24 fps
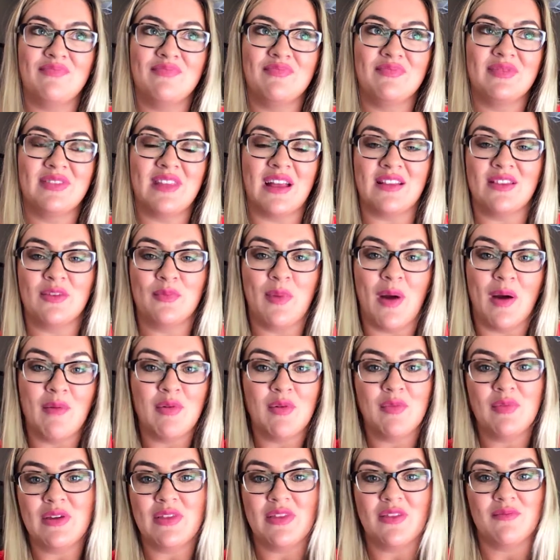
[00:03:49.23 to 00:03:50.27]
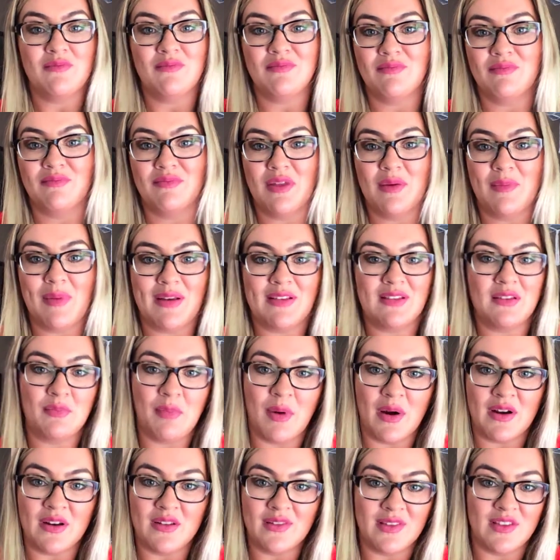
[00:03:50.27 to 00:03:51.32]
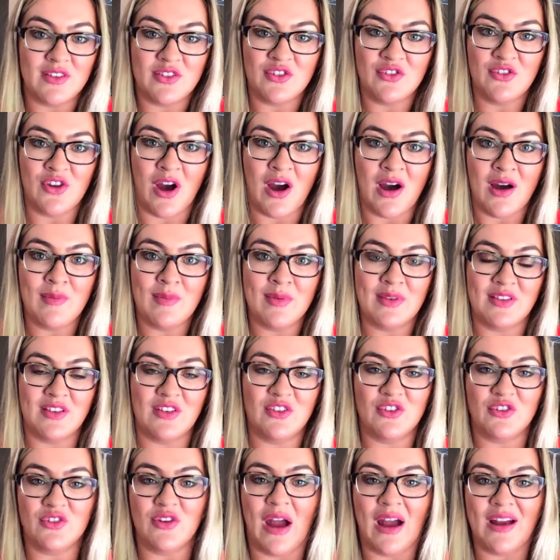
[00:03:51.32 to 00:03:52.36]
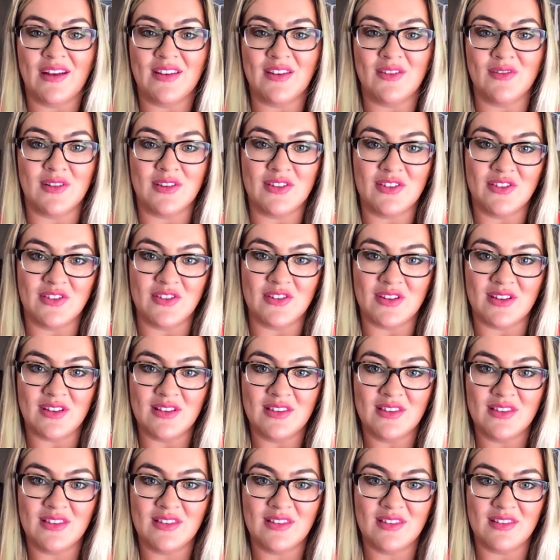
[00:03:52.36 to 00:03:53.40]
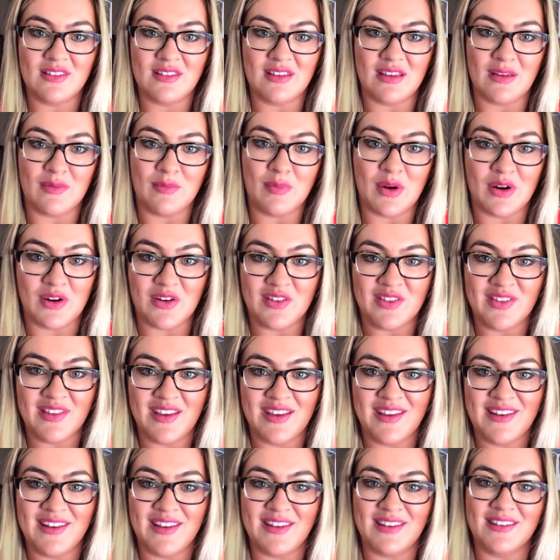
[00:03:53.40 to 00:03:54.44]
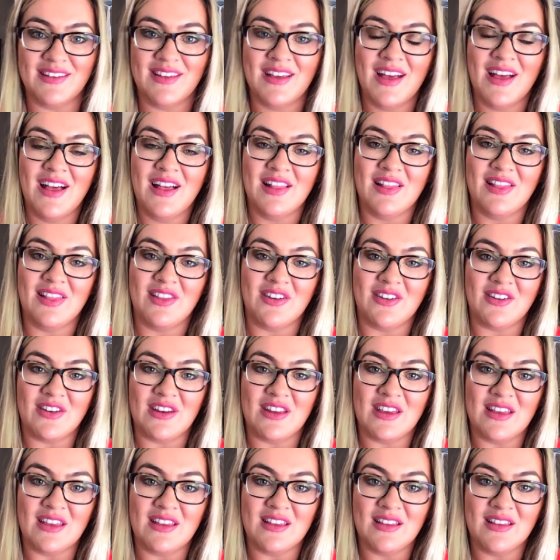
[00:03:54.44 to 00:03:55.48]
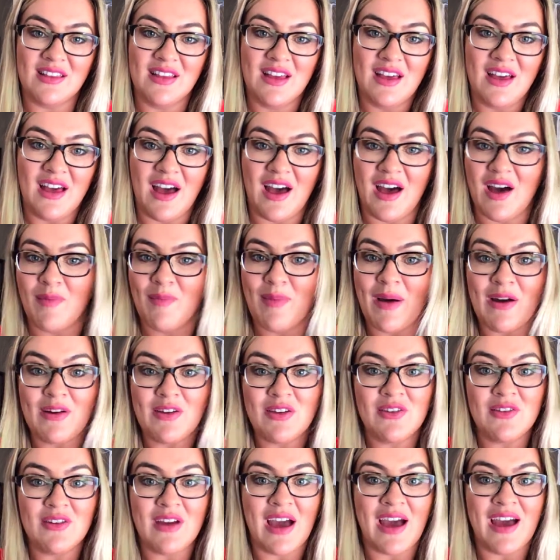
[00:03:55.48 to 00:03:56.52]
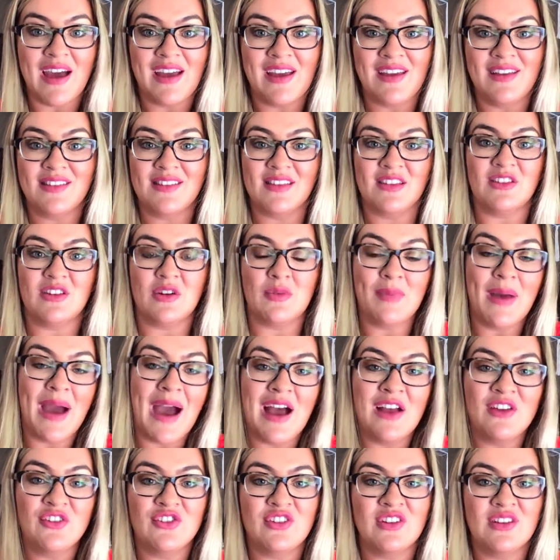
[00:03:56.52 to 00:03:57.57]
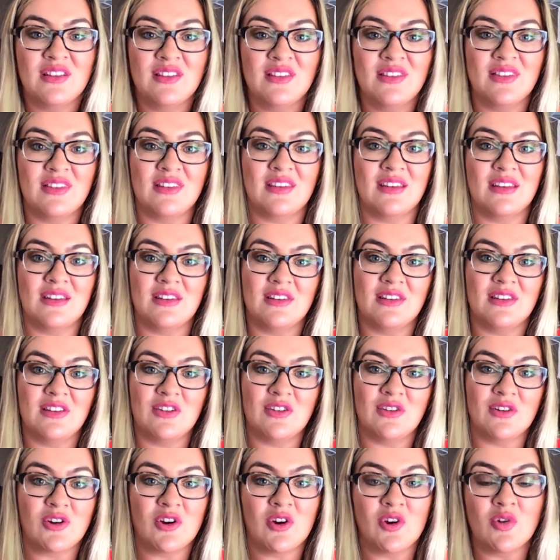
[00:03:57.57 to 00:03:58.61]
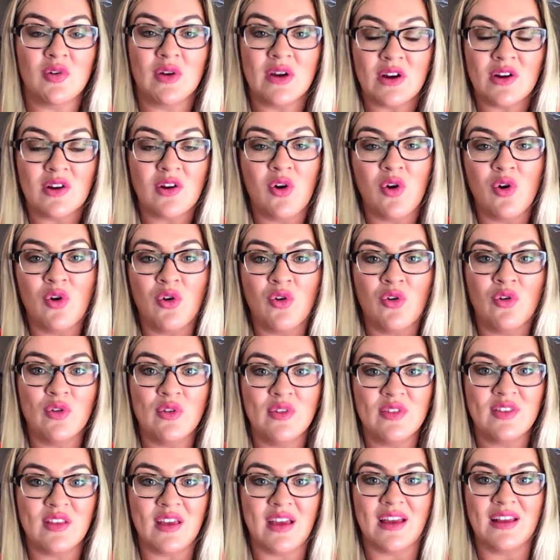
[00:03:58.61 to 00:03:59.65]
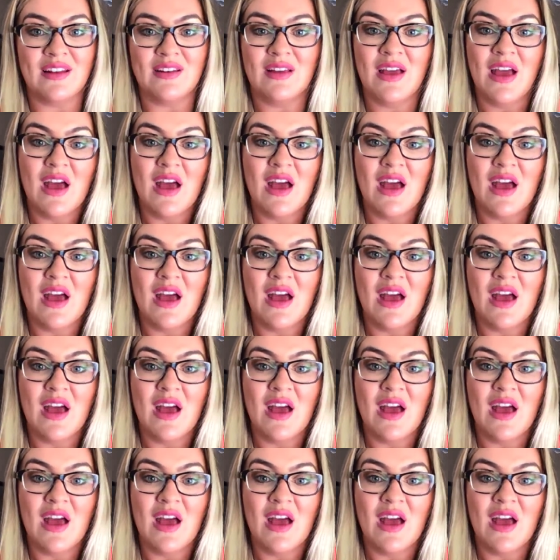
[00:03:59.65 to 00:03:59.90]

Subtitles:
That's probably the best part of this job is interacting with students in person and learning about you guys and your passions and your career goals and